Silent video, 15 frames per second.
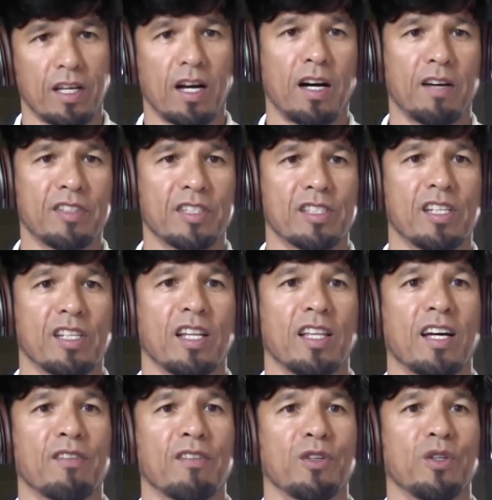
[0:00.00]
obviously a
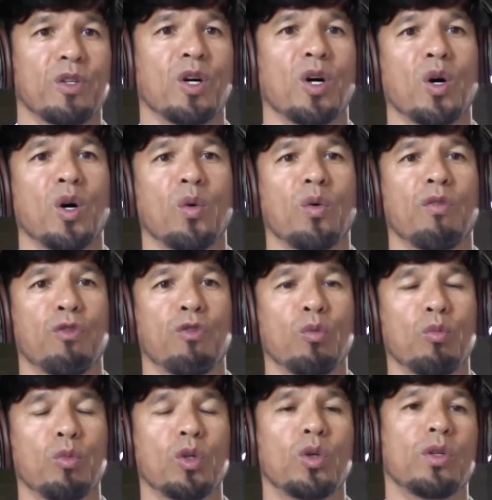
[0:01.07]
lot of you know, full
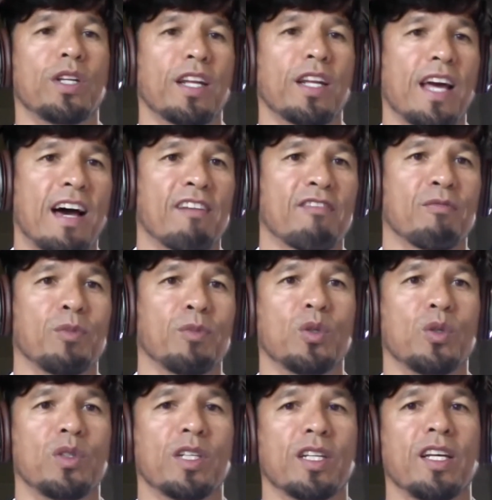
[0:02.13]
moon and half
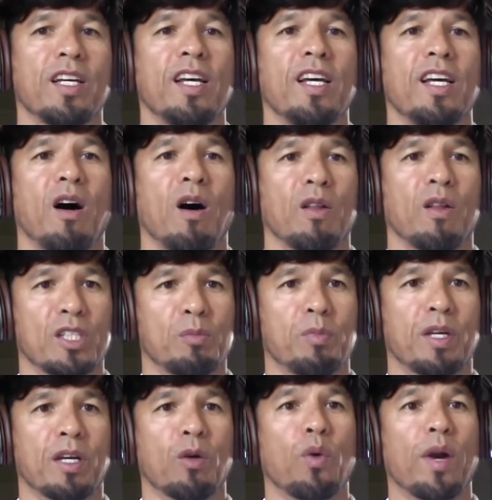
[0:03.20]
moon and all these
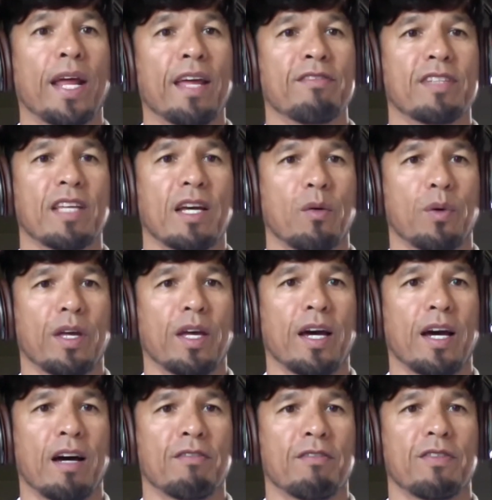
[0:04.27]
big raves that we
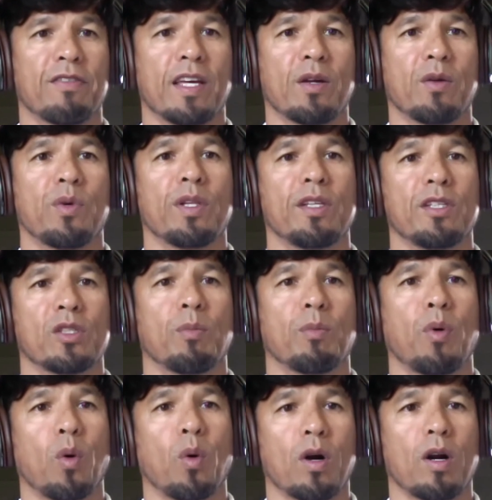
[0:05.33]
have, they really
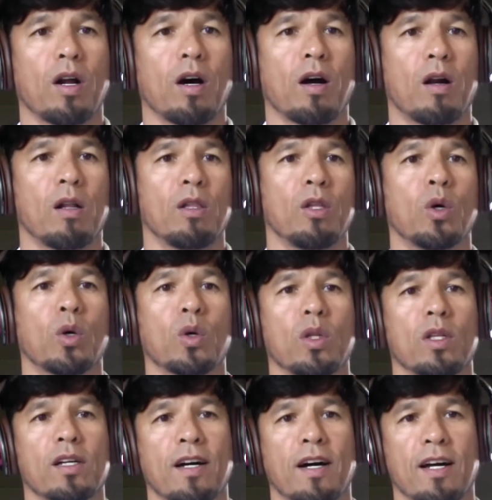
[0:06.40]
support our local
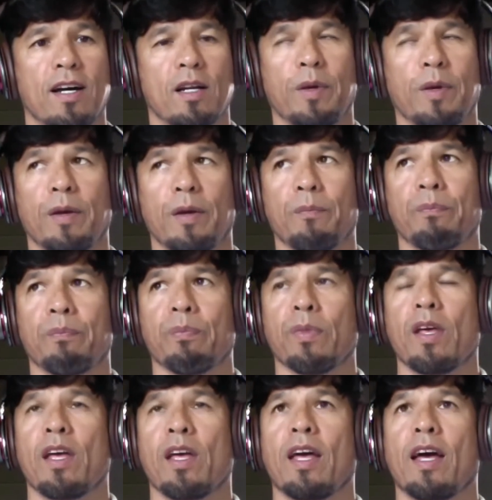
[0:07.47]
economy.
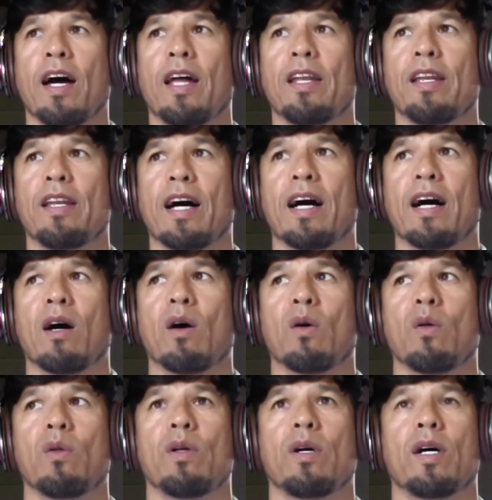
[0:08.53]
And now,
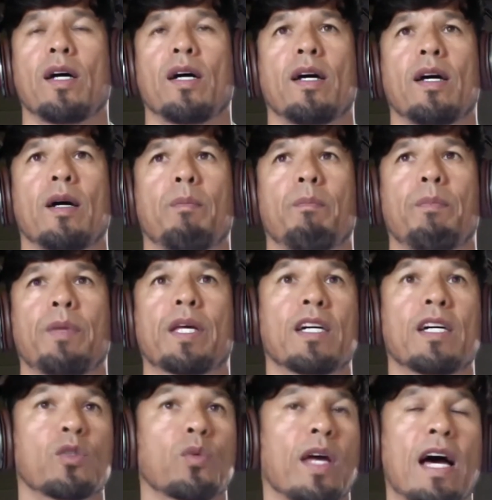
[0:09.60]
uh,
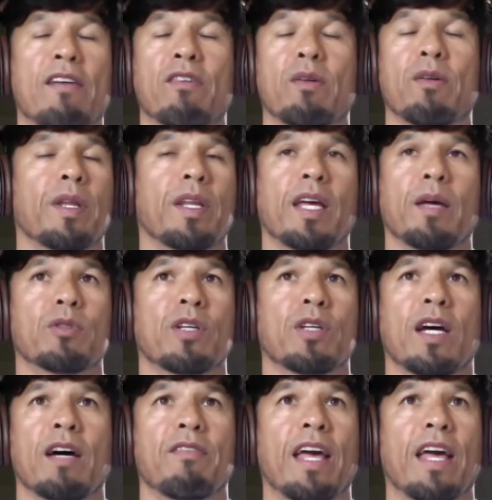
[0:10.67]
because we haven't been able to
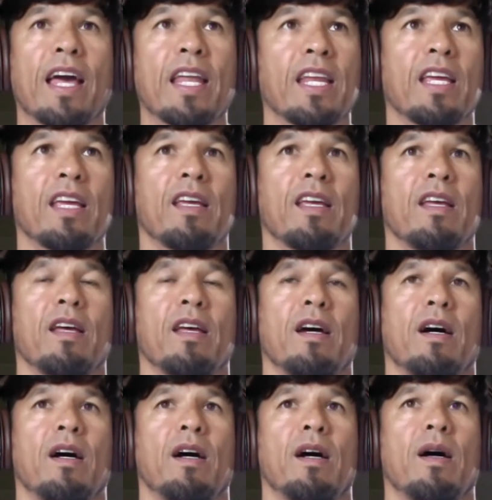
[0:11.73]
have any
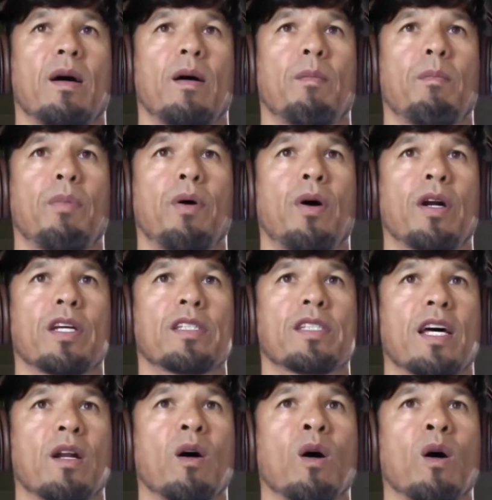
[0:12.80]
uh, parties
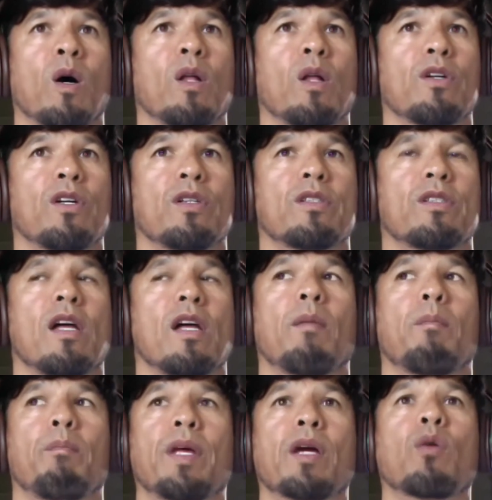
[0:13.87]
at all, there's a
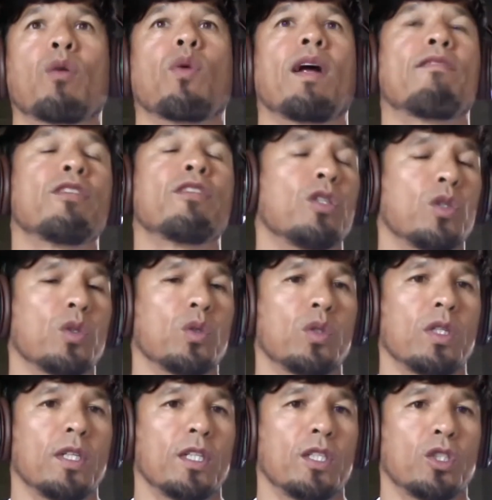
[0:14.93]
big revenue
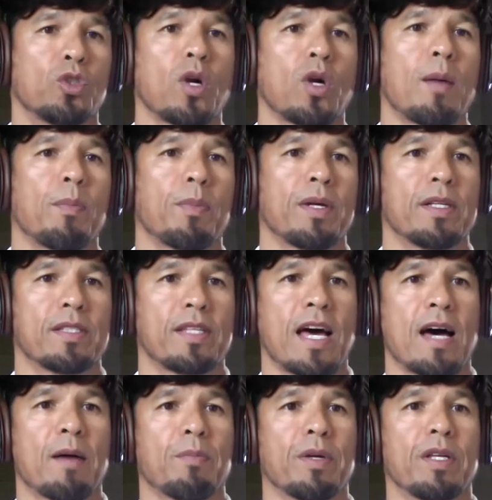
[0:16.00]
drop has
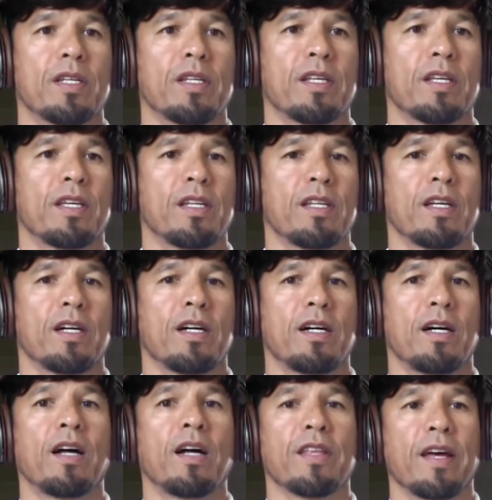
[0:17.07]
happened in, uh,
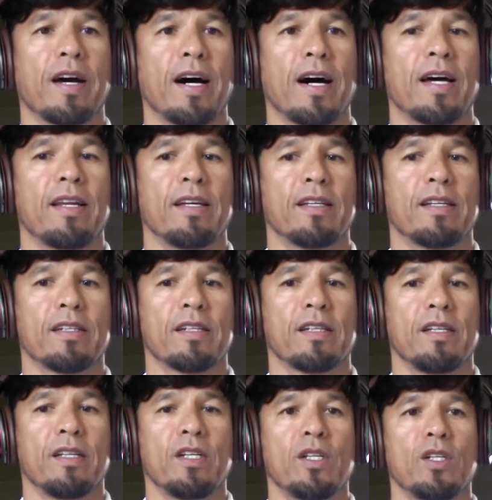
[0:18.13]
on the island.
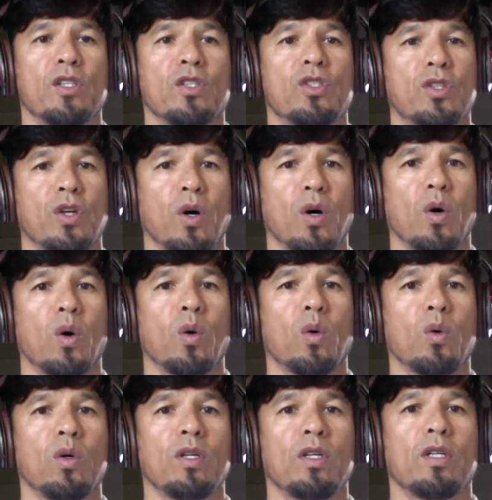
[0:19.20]

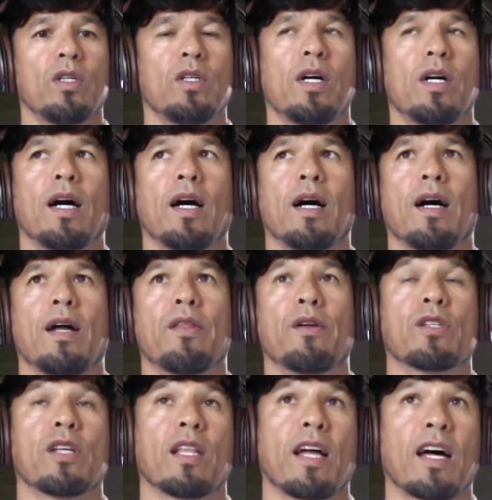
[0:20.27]
So uh, there's
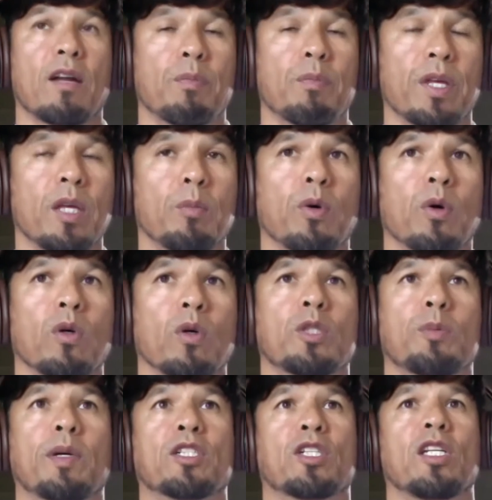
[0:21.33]
a lot of people,
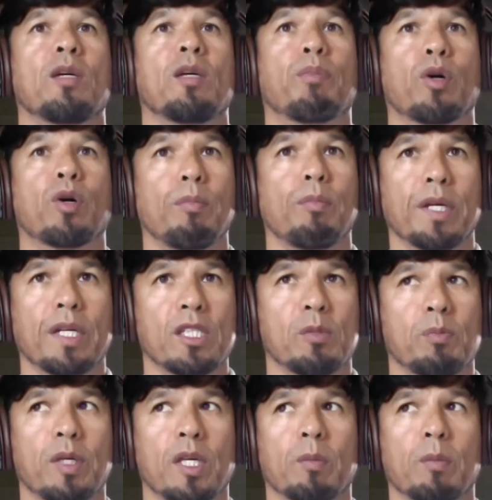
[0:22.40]
especially Burmese
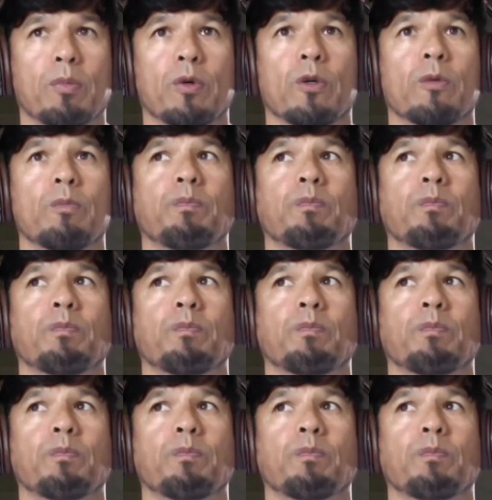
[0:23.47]
people